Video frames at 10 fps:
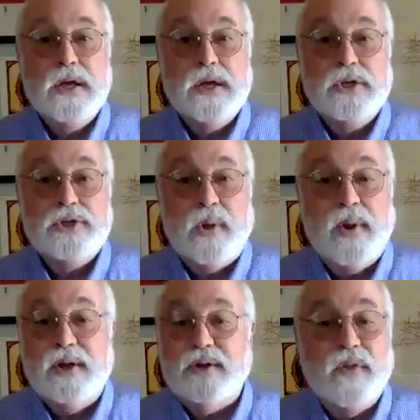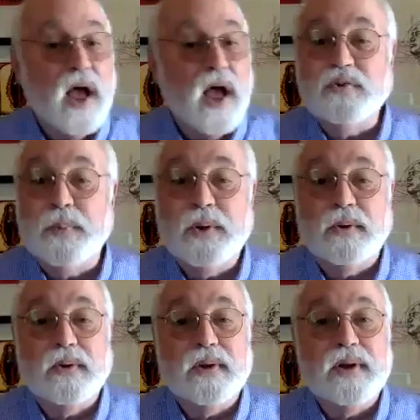So I went to the
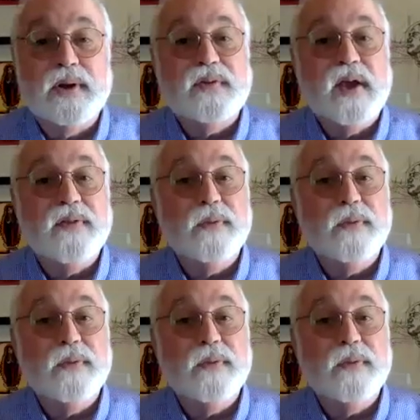hospital and sat in